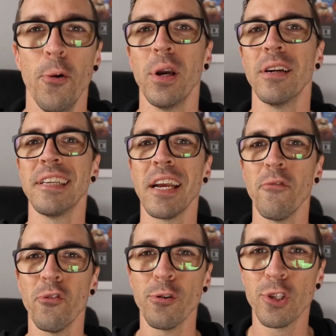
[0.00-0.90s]
We're going to take
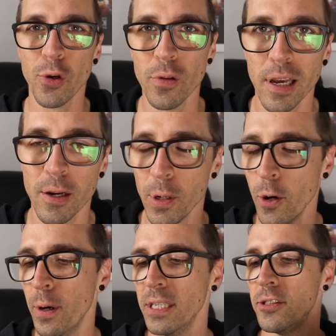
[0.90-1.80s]
it for a toot like we
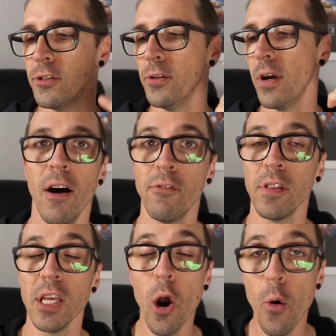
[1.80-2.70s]
always do. I've got
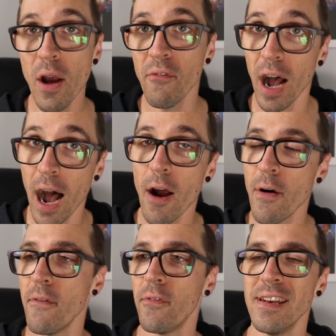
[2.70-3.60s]
the OF
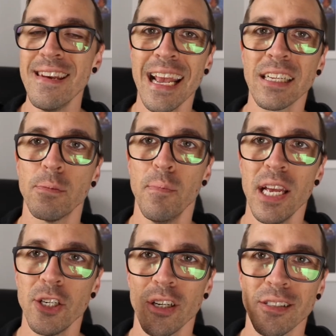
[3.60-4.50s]
RF Next
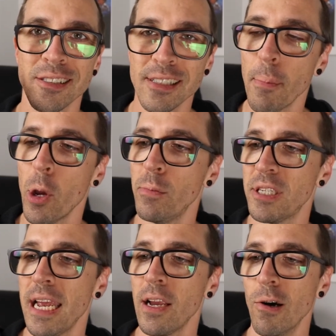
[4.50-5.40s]
Mesh sub-ohm
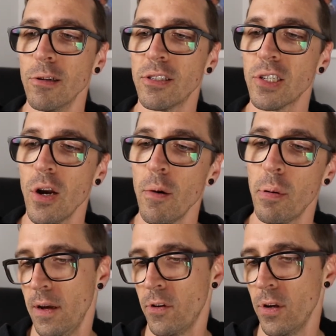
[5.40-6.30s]
tank on
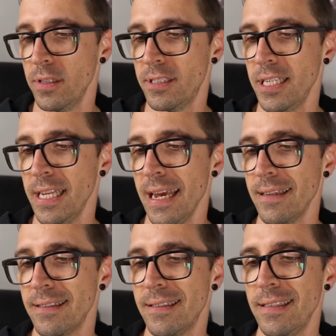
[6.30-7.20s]
top. I've got it sitting
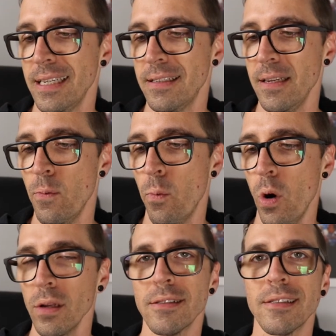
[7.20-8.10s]
at 60
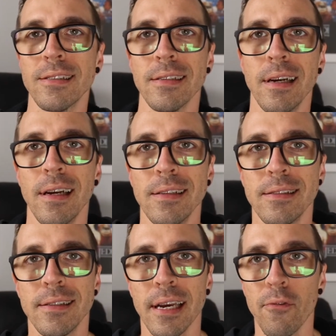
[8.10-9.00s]
watts.
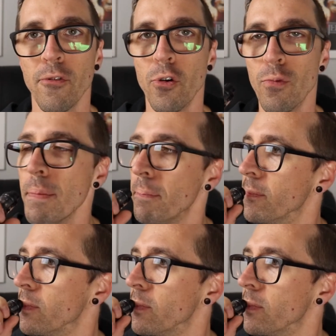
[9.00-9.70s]
Let's take it for a rip.